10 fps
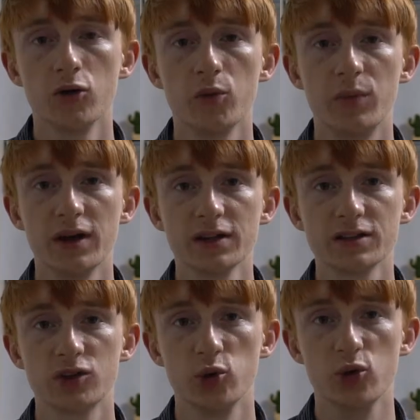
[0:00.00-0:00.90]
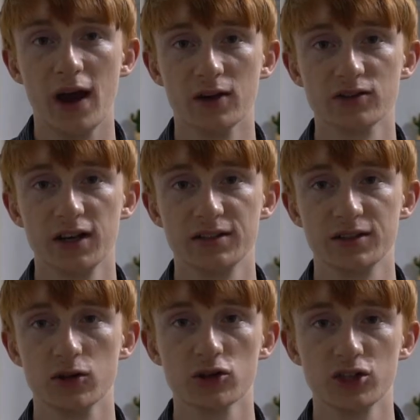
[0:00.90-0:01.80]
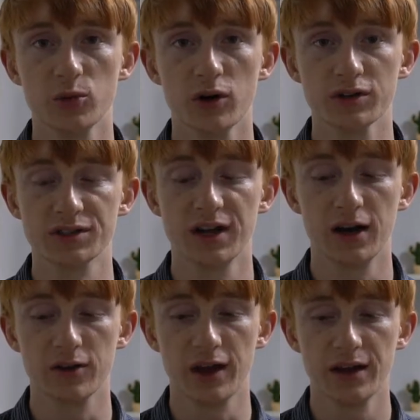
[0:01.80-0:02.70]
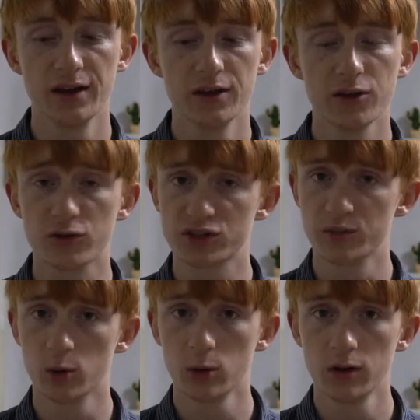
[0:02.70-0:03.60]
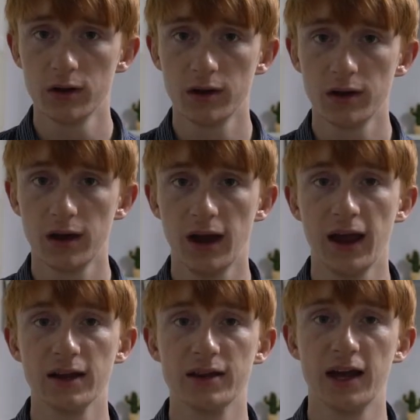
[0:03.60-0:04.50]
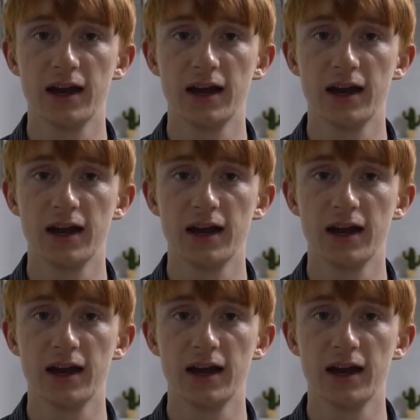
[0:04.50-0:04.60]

The biggest two downsides to Goshiwons are that they're small and that